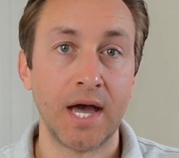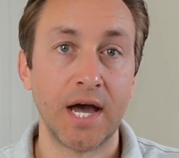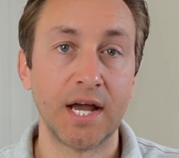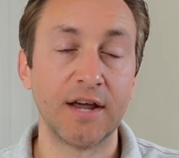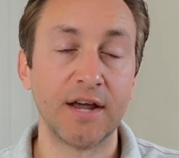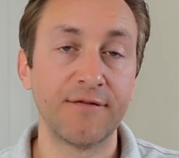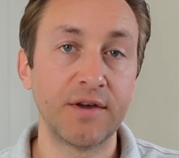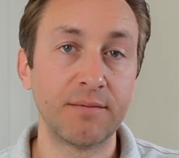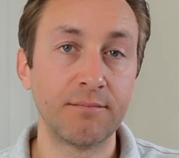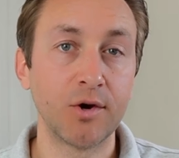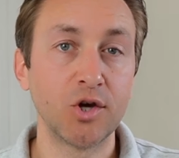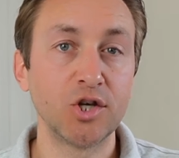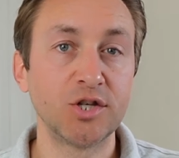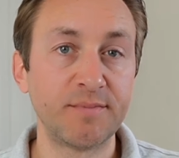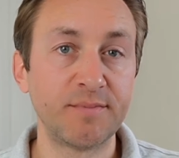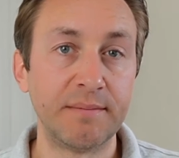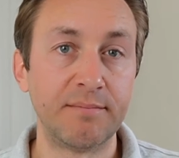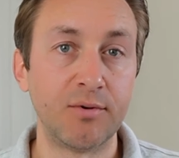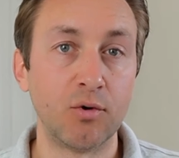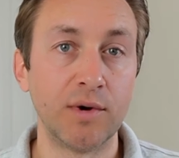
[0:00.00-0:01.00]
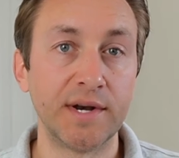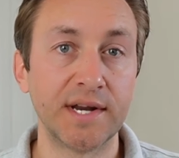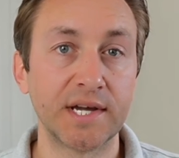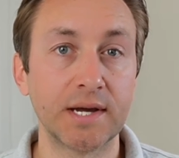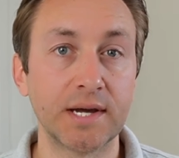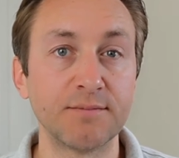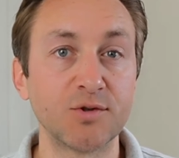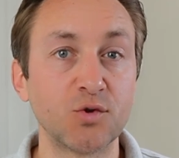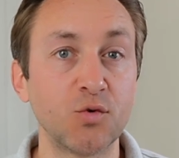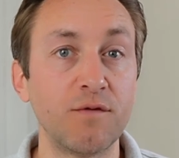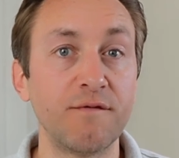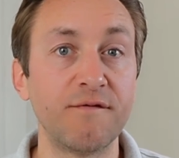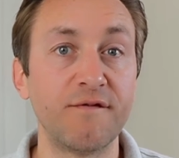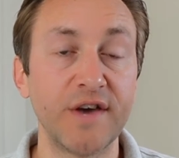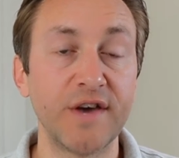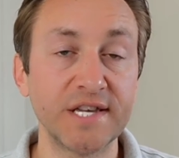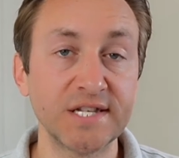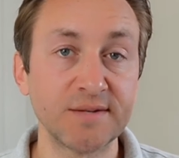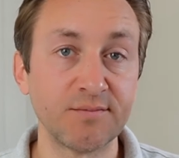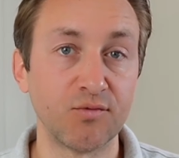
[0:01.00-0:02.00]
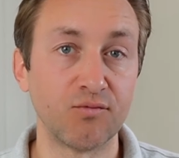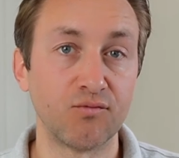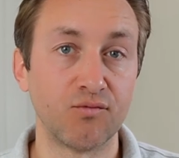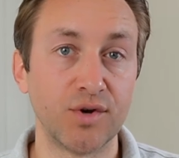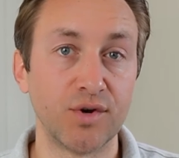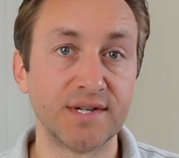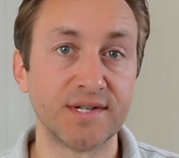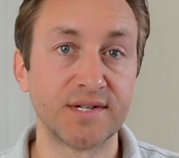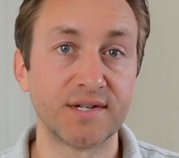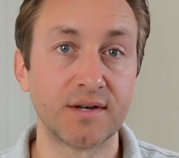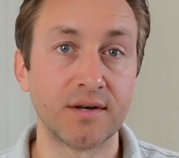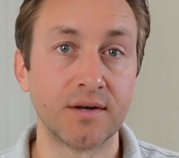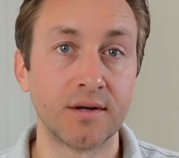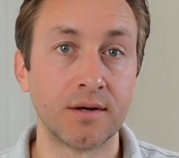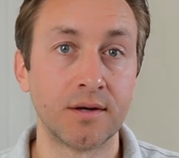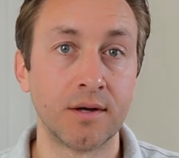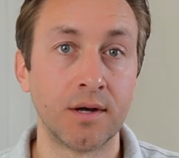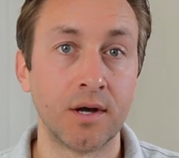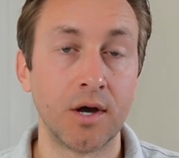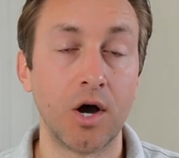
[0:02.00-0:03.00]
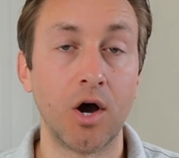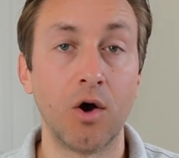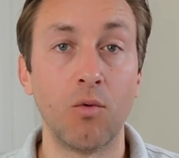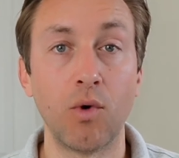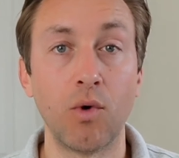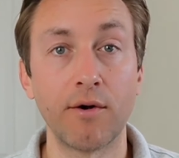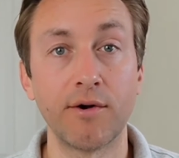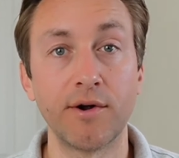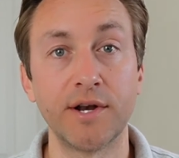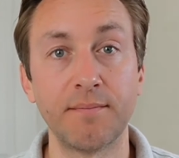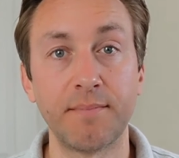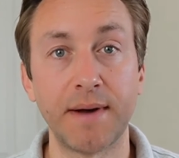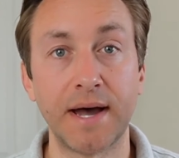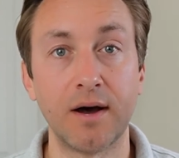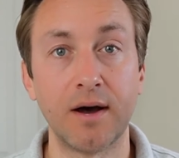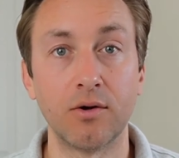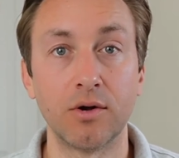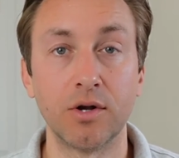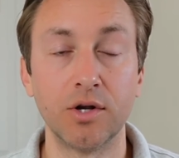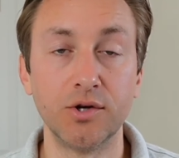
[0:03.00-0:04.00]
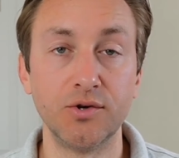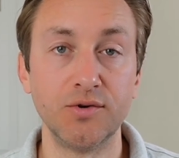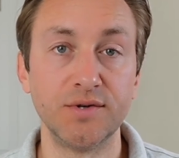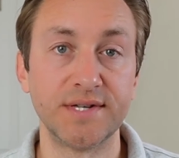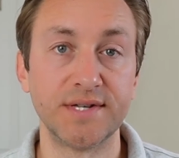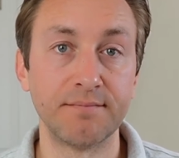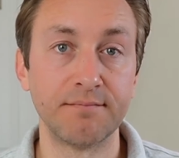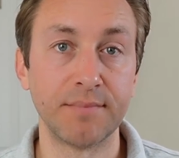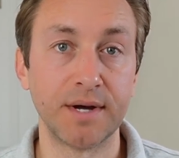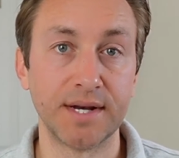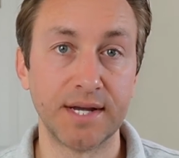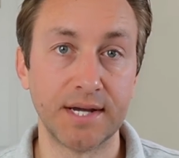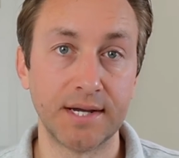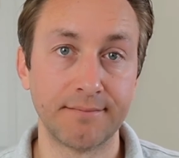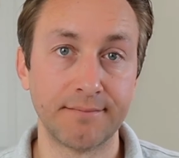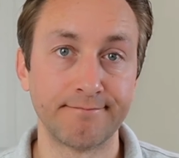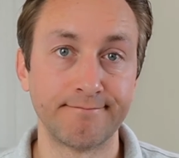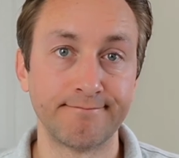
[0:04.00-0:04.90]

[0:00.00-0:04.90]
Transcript: And I think most people, when it comes to investment risk, are worried about losing money.